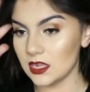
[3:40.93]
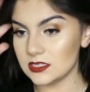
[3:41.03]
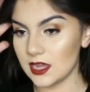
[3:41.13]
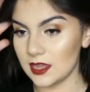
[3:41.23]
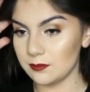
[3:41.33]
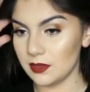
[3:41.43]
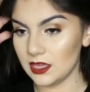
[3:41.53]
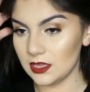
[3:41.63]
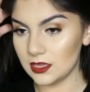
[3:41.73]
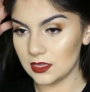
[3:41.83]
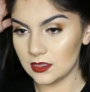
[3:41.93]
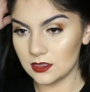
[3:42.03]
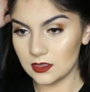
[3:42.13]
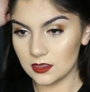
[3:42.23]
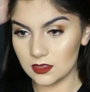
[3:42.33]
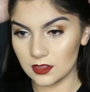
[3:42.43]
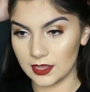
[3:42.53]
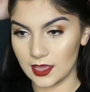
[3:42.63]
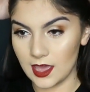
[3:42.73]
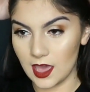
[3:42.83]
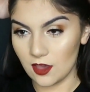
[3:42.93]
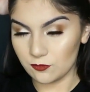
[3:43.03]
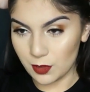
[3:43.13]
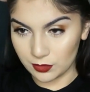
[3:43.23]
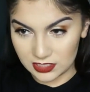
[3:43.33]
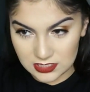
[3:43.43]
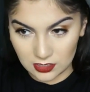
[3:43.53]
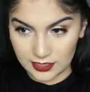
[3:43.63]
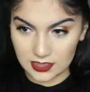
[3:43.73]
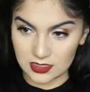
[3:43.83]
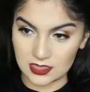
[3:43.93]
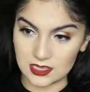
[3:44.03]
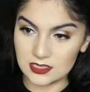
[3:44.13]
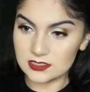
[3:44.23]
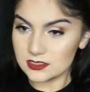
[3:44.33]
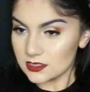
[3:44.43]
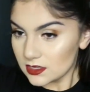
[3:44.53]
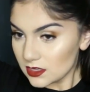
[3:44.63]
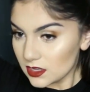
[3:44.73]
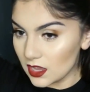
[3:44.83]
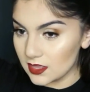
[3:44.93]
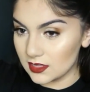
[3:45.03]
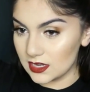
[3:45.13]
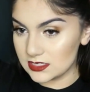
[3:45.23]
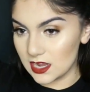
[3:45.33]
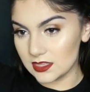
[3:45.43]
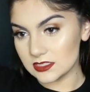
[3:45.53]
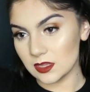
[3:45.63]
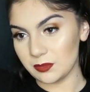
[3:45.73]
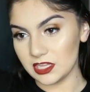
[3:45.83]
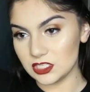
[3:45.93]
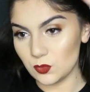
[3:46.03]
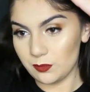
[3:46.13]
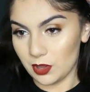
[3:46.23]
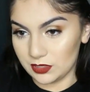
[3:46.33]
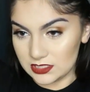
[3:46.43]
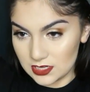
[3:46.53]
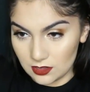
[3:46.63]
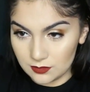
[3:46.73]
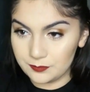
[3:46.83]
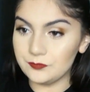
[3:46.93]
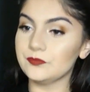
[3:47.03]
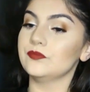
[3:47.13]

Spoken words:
And I make like a half ponytail like this. And then I tie this up into a ponytail.